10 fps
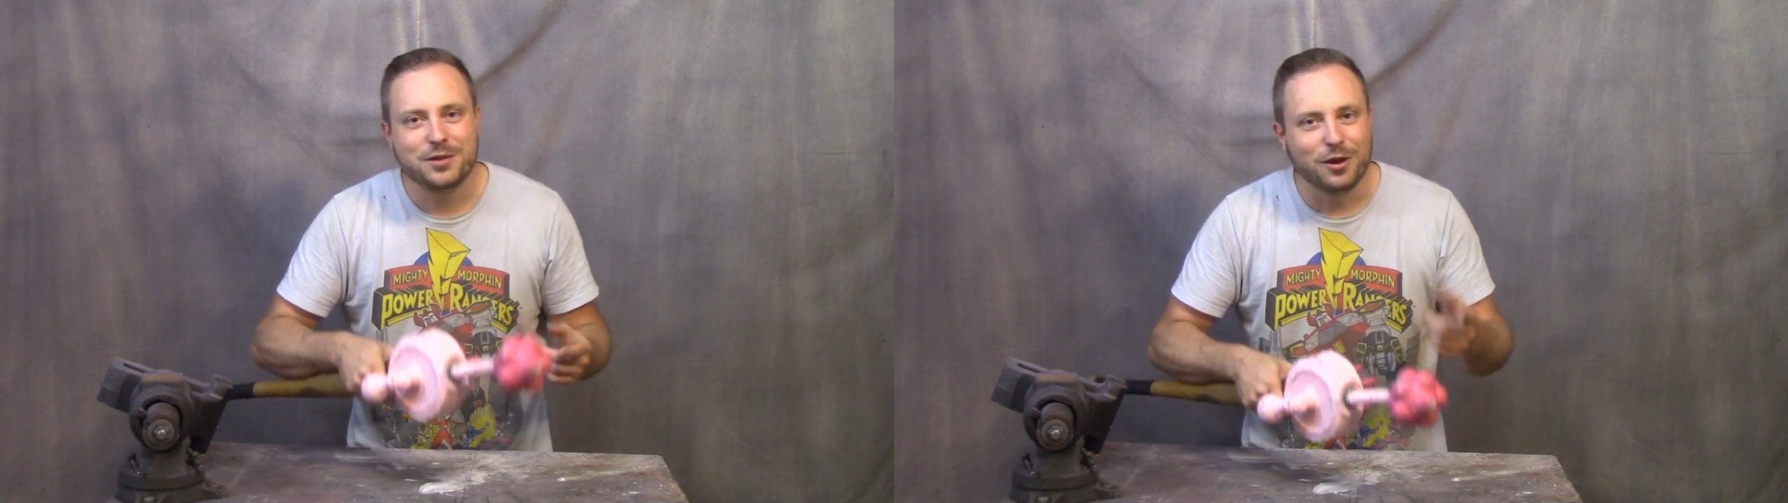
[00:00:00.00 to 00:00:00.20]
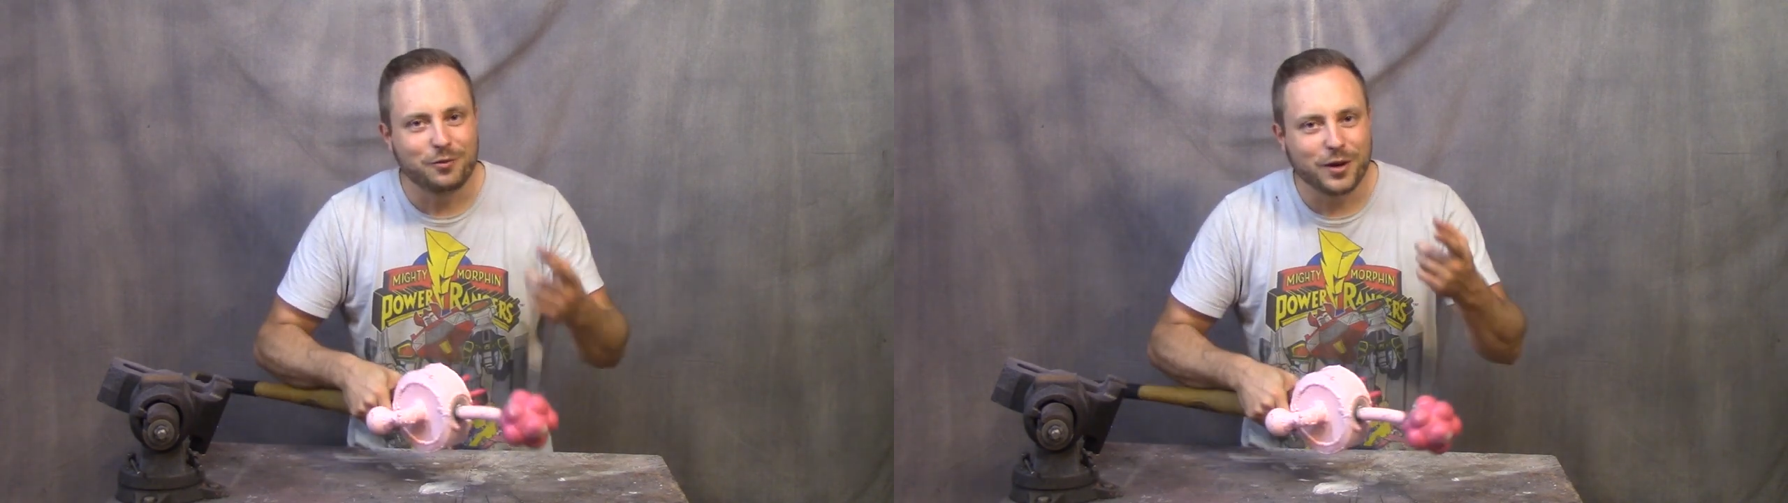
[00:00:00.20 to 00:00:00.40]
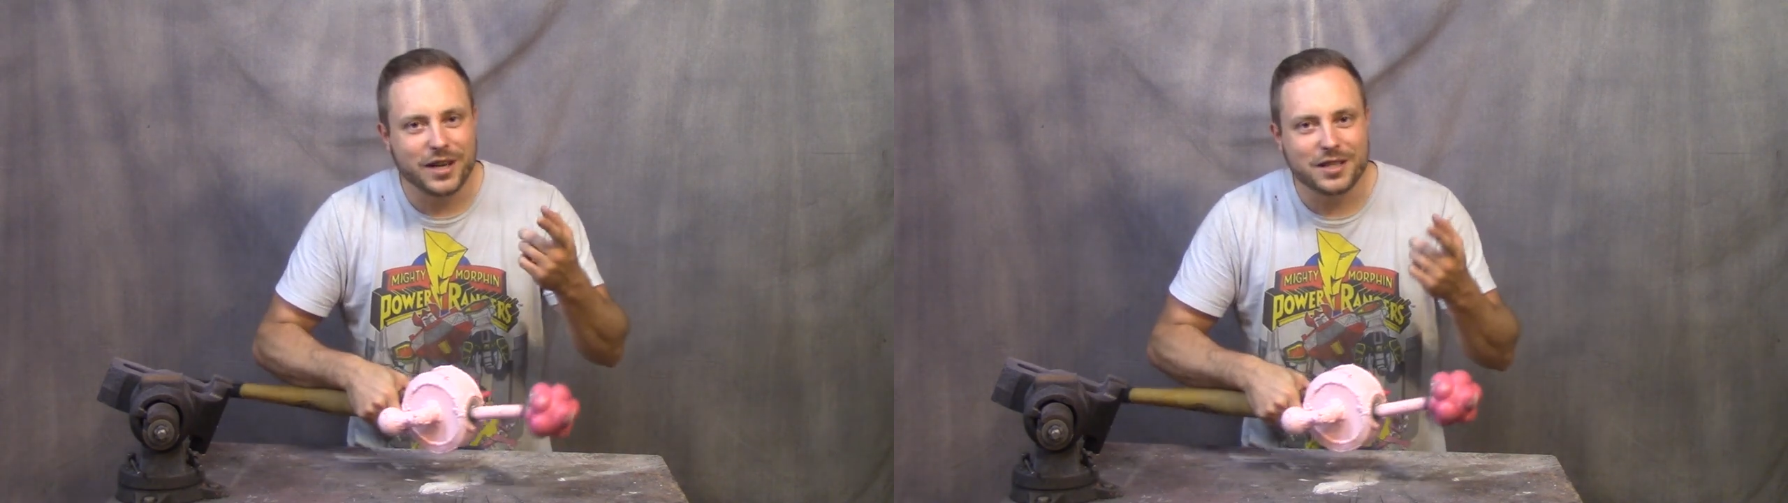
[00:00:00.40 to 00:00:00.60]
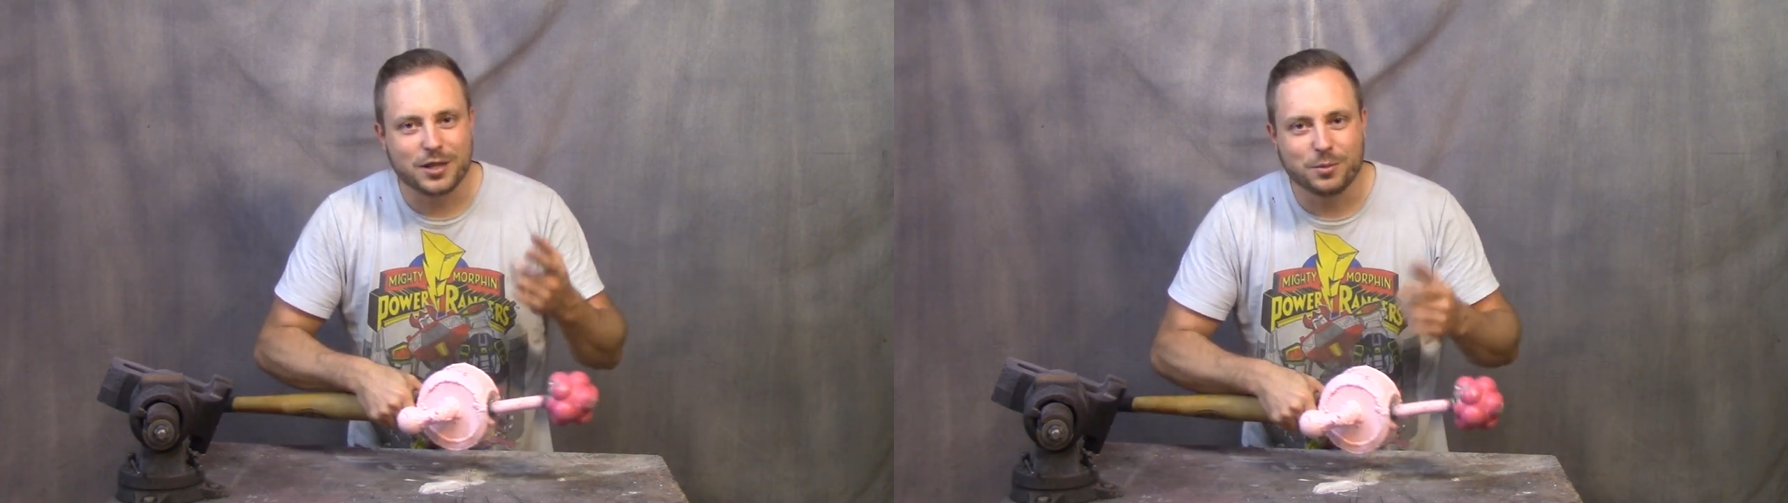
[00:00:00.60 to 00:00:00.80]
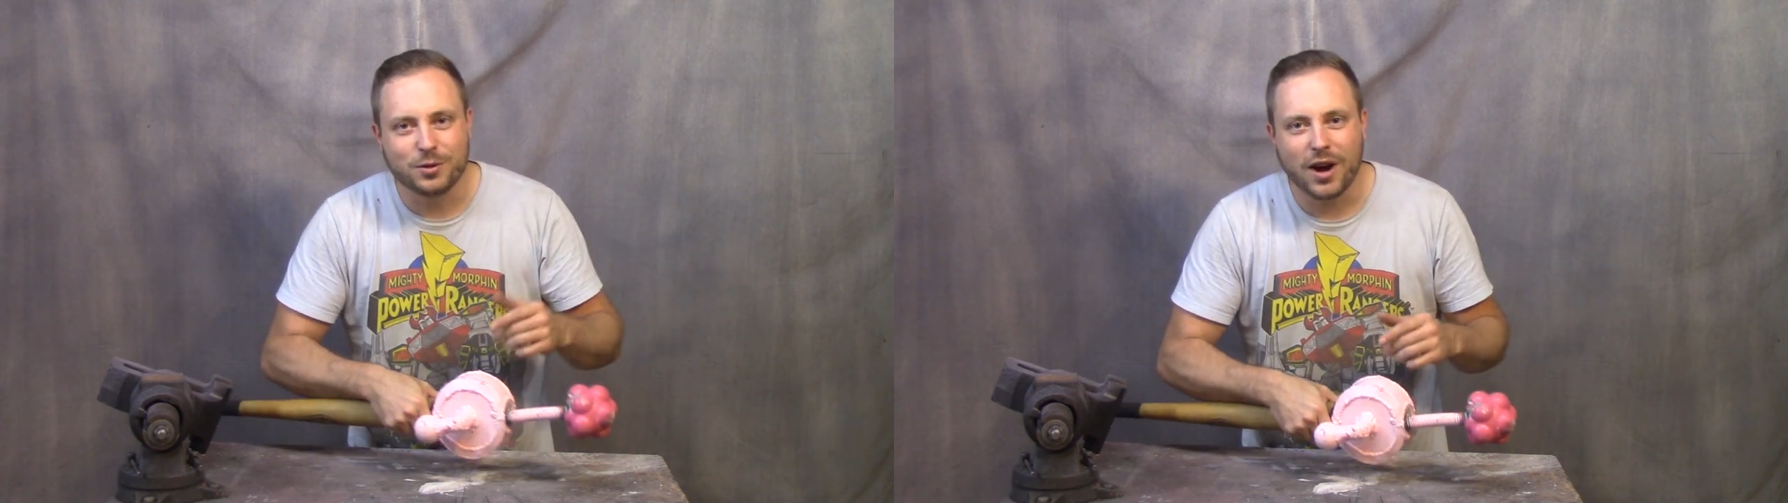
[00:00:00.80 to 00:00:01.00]
don't forget to
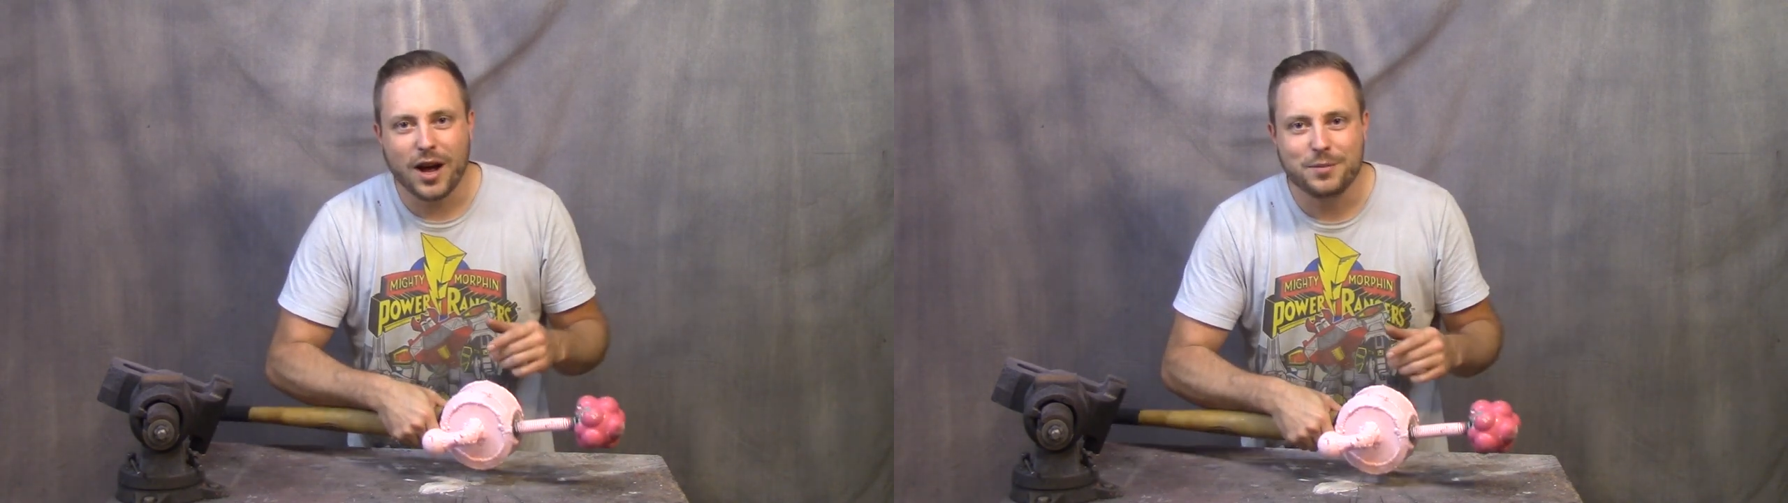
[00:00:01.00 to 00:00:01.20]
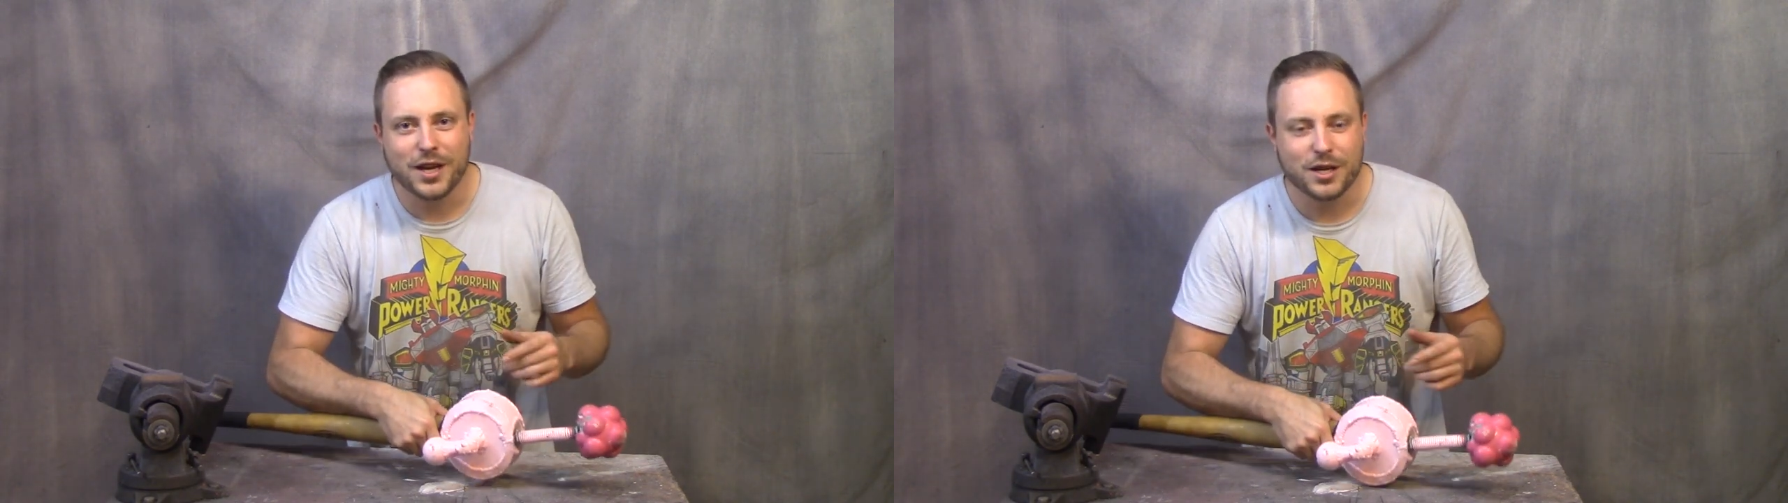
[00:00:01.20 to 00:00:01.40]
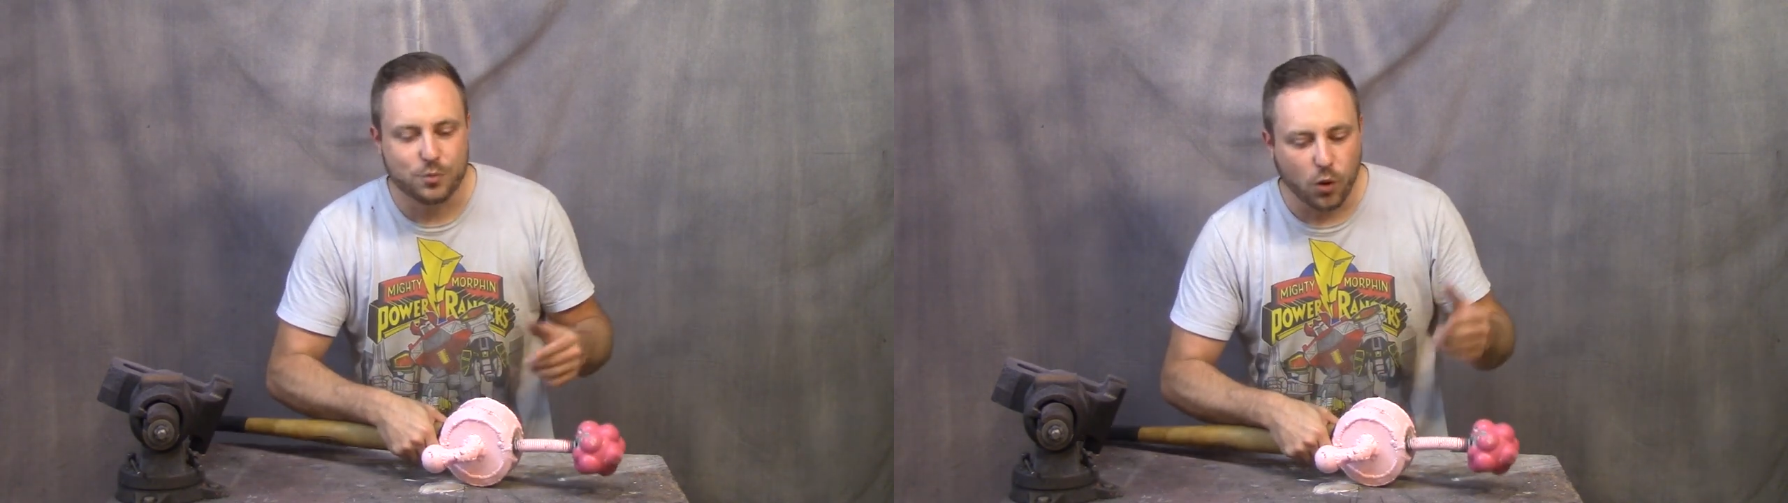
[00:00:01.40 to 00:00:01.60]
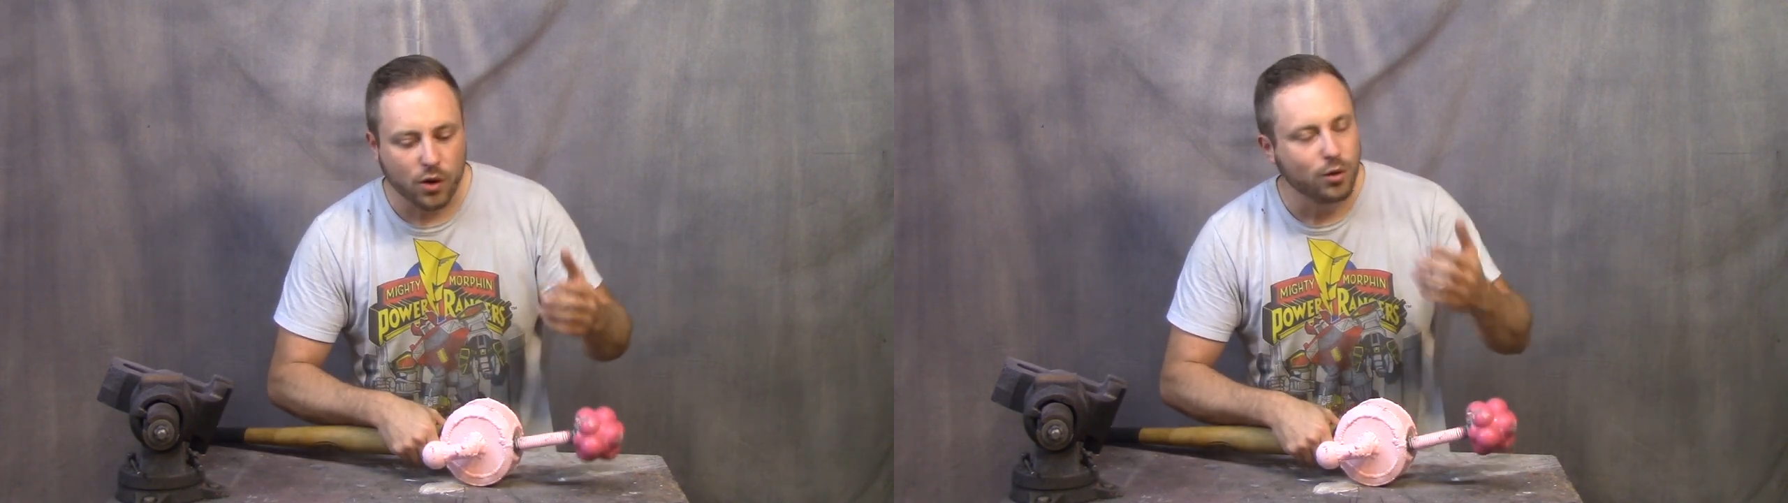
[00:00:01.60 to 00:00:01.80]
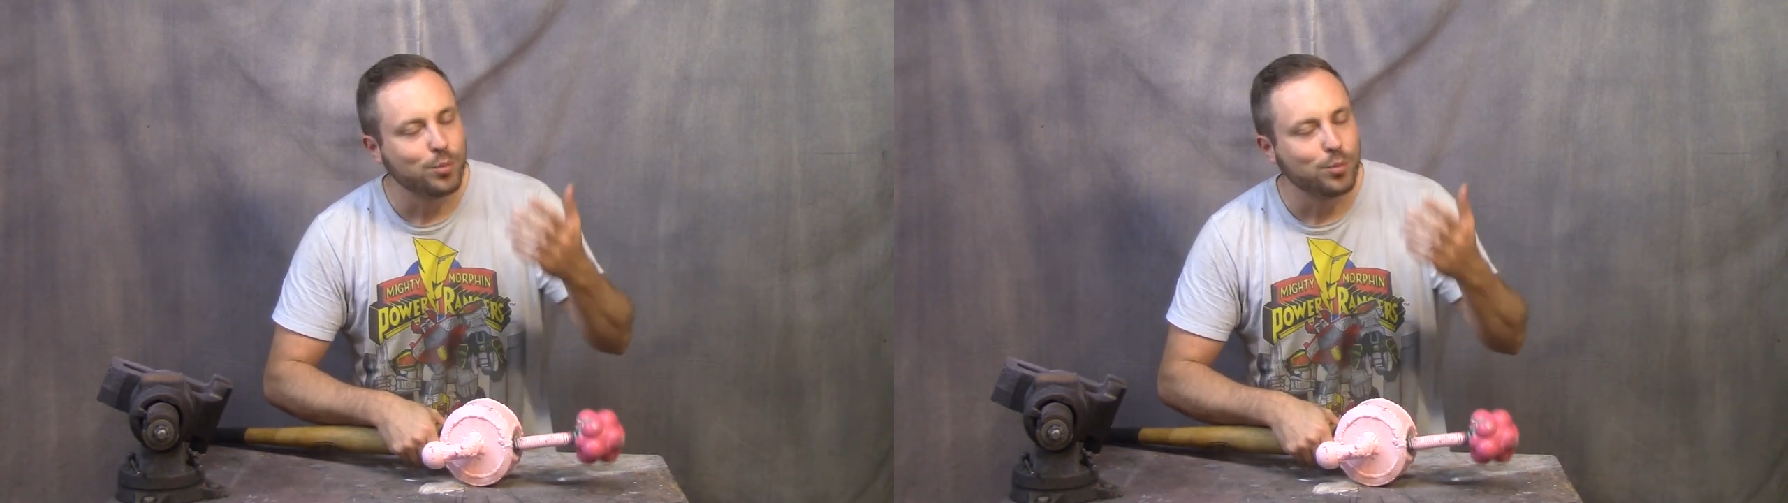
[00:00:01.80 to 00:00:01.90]
subscribe to catch more